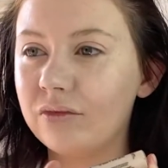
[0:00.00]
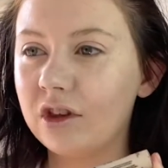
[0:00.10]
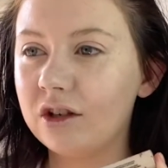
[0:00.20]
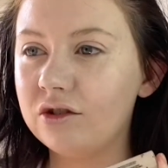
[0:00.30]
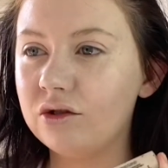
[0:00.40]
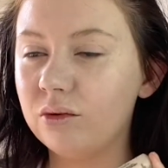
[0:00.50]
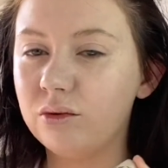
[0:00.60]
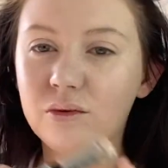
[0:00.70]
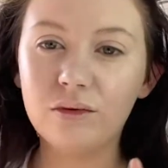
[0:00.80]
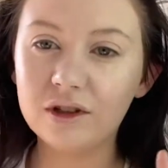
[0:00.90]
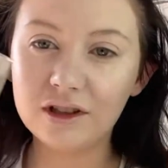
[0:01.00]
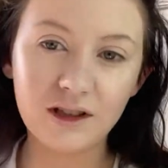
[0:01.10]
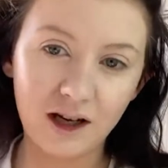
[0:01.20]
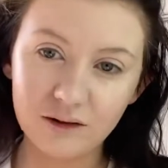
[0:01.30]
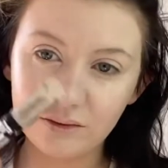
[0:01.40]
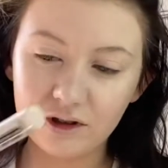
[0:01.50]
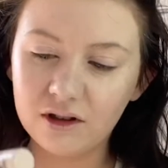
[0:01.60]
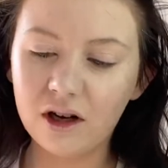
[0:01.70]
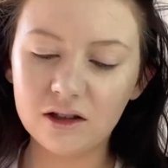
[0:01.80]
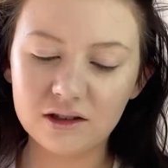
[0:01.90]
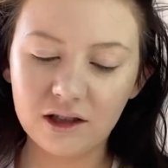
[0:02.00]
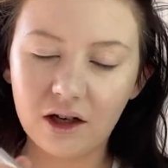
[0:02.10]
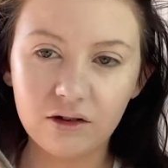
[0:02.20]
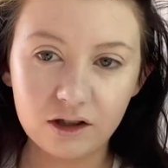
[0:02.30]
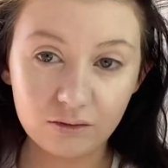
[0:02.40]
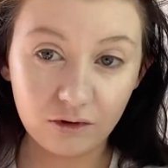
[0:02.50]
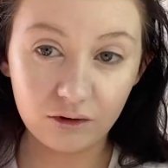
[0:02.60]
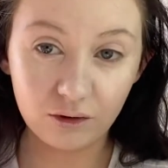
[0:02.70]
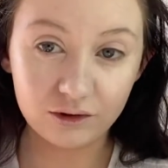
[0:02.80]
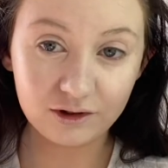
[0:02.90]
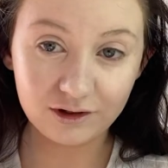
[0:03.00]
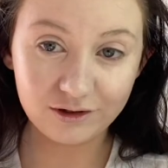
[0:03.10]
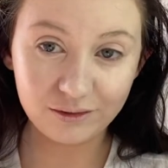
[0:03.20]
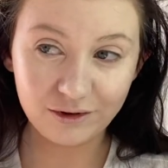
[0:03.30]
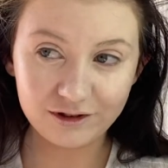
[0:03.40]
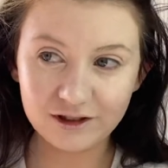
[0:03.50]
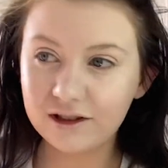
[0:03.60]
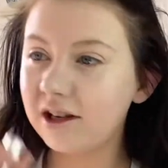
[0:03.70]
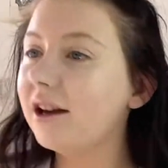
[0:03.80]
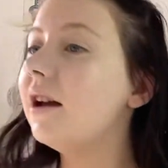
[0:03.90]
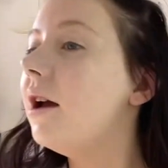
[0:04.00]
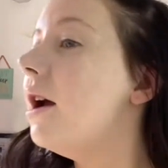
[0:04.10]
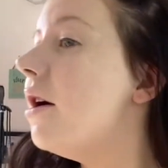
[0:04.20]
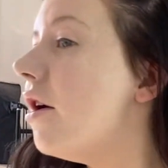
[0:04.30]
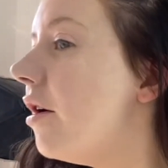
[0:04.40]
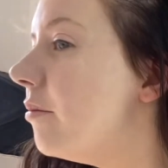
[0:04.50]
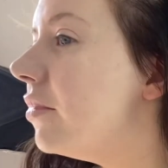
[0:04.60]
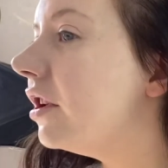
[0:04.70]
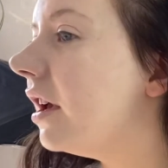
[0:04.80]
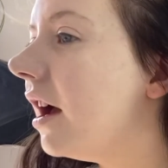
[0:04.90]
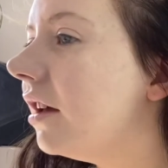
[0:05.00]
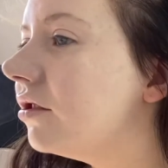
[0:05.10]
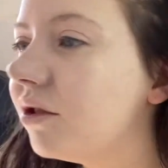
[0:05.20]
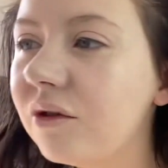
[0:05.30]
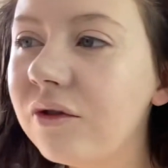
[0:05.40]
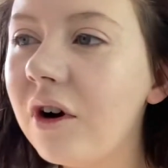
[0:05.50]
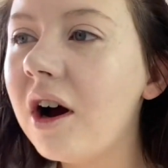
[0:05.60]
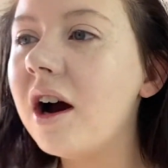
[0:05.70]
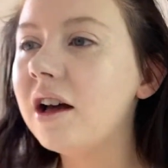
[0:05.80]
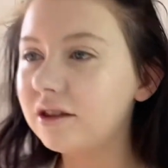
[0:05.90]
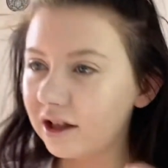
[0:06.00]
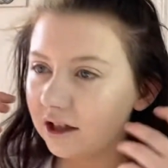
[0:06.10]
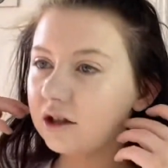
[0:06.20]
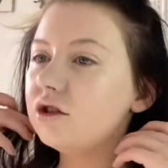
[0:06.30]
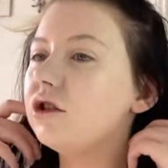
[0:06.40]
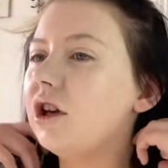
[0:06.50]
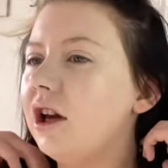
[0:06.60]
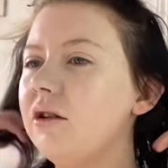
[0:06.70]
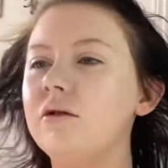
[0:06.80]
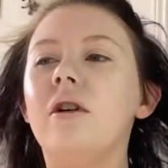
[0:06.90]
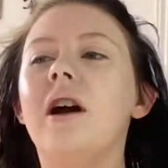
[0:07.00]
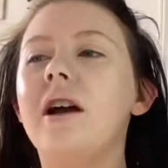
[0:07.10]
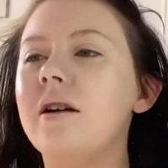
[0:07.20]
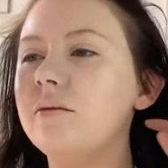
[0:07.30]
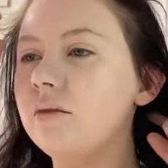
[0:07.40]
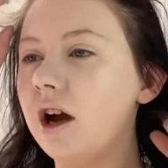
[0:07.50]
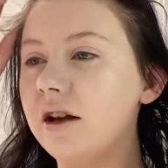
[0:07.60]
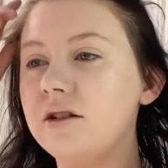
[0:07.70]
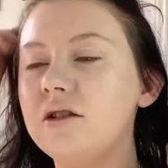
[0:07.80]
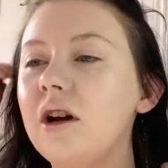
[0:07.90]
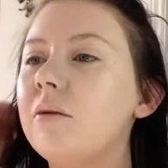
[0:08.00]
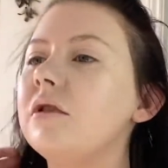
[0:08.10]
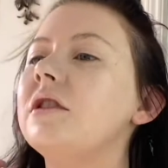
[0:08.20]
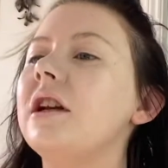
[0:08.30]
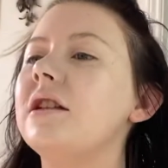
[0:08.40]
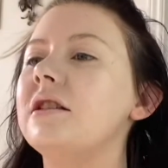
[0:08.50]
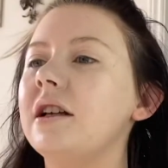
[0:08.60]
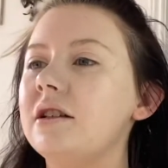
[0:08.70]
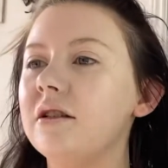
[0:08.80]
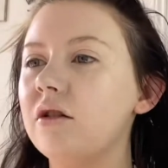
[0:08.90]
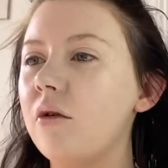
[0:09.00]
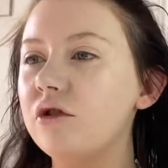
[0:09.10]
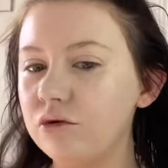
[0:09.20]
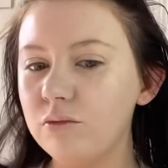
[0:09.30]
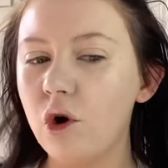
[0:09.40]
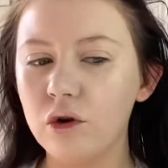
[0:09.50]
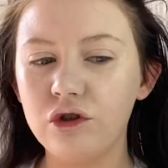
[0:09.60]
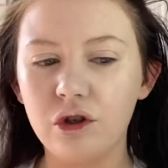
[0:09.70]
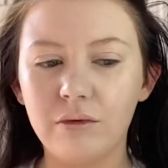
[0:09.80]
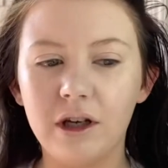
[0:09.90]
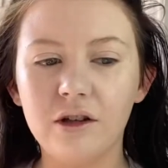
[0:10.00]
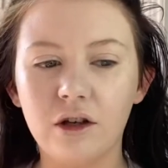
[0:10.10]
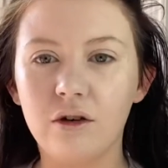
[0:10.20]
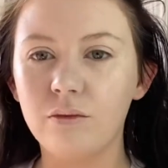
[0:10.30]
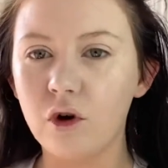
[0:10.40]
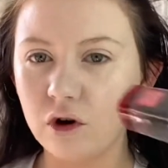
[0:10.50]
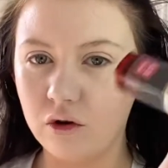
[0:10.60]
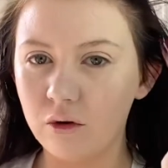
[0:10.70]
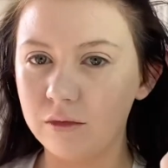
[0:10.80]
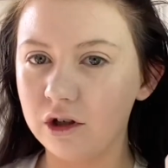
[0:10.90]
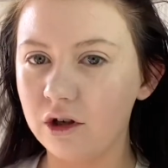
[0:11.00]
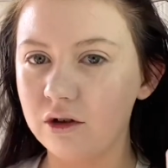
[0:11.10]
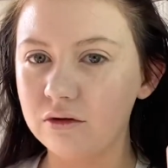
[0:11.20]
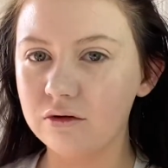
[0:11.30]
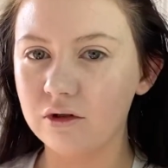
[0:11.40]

So yeah, we can kind of see how this one goes as well today. But yeah, so far I think it's cute. I would say it's more dewy than what I normally use,